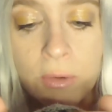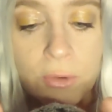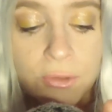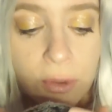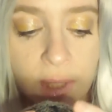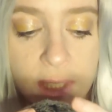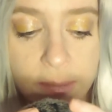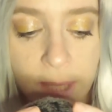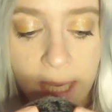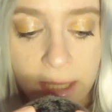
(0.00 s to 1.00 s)
So he's
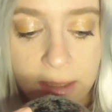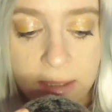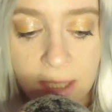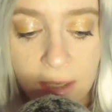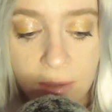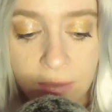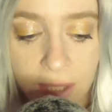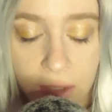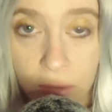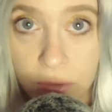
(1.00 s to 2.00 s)
back in town, and
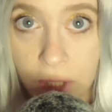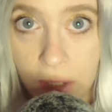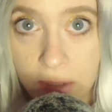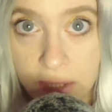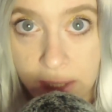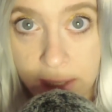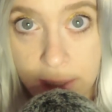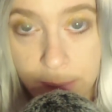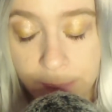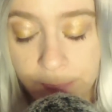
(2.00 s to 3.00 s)
they go talk to
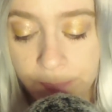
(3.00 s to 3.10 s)
him.